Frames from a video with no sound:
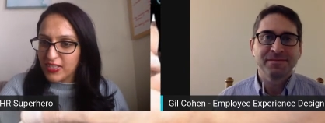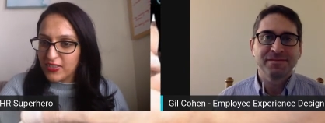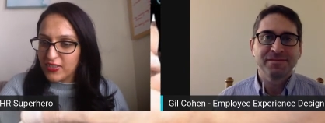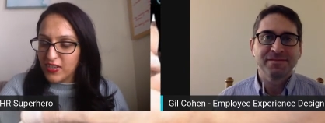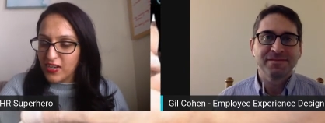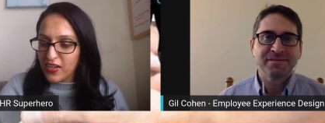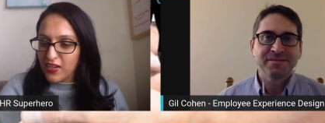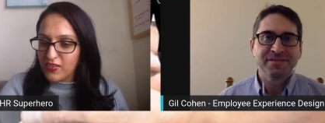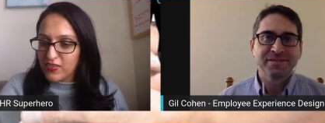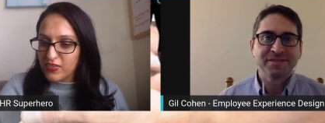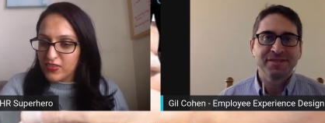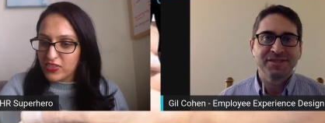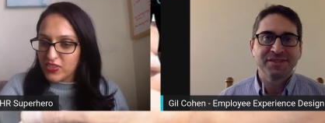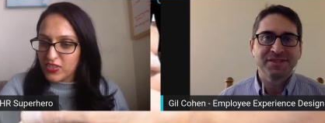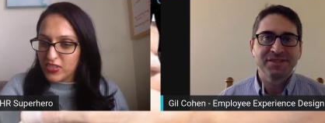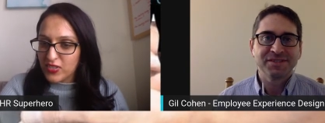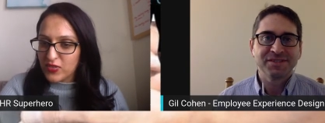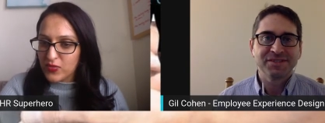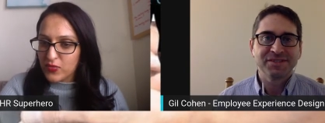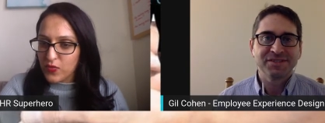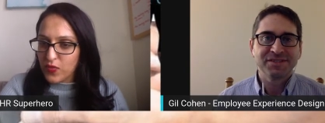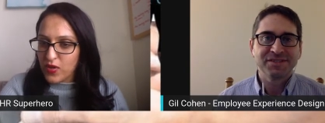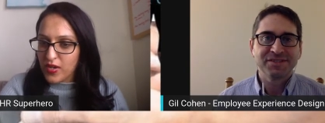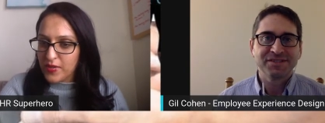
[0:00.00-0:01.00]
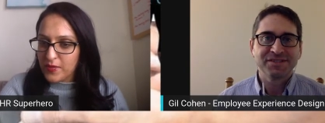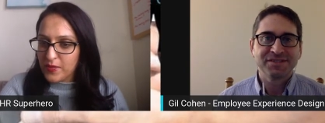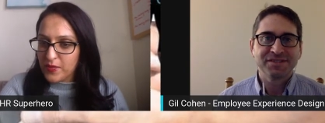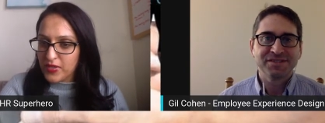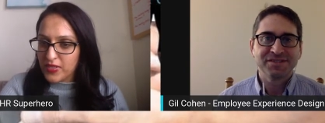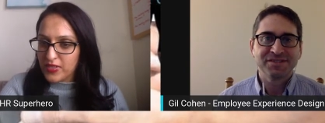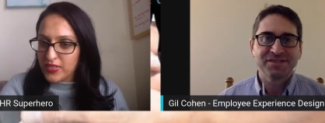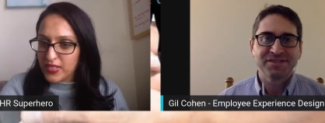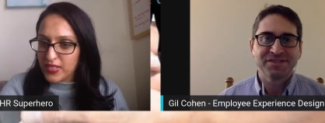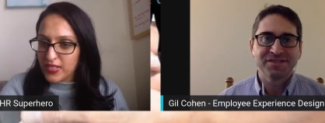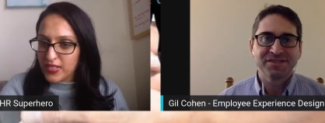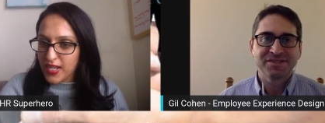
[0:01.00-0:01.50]
Speaker 1: No, just one
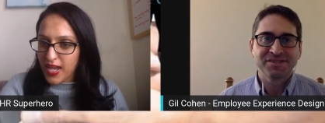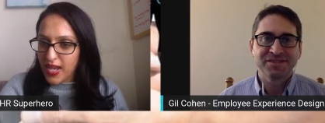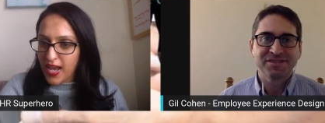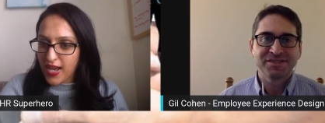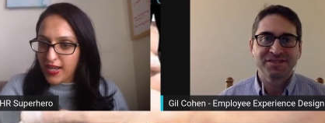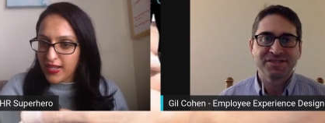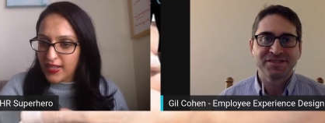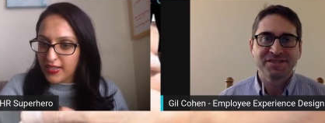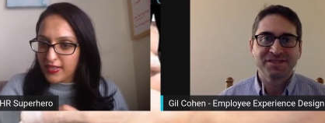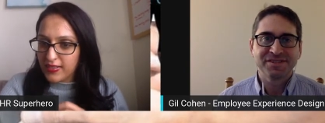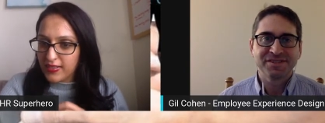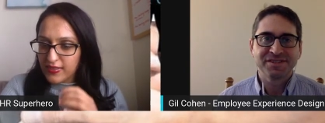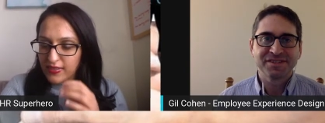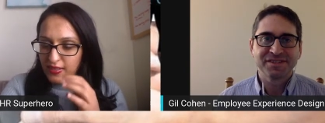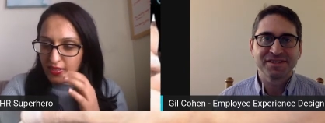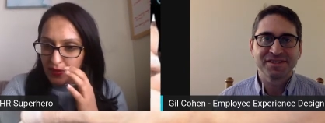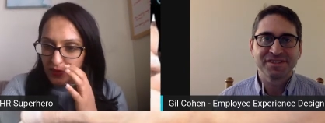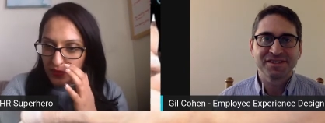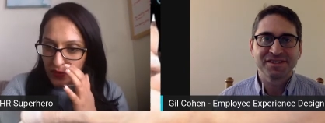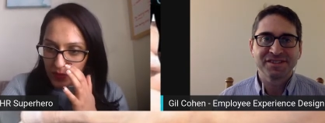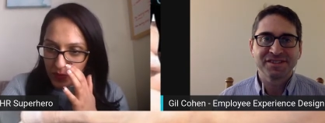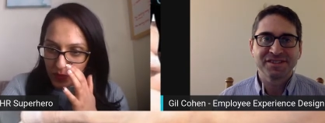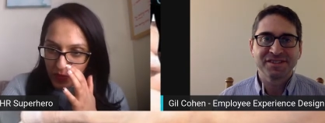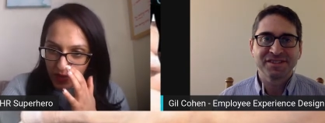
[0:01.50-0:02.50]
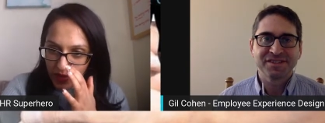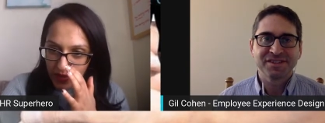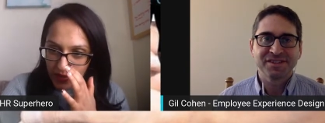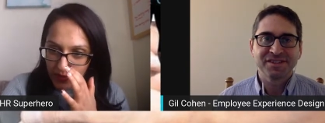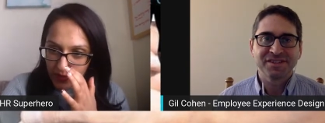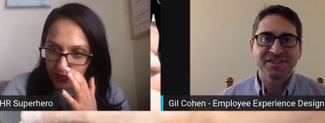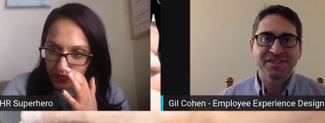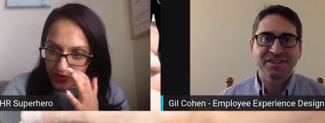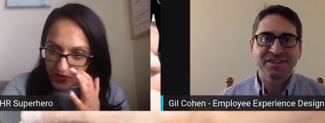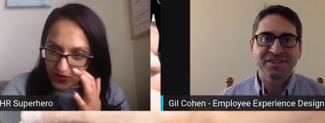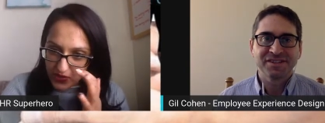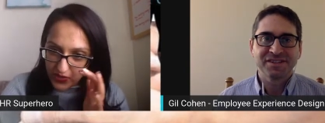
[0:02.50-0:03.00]
person added a remark,
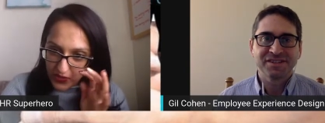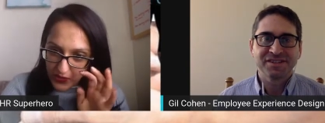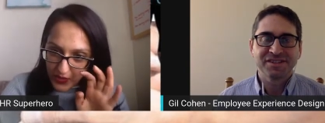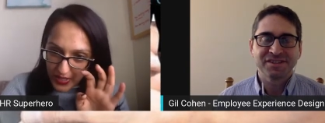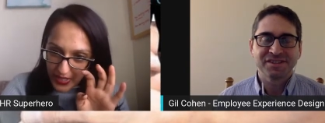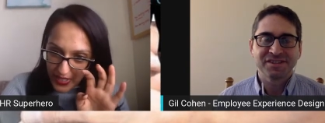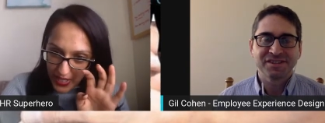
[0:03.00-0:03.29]
which is great.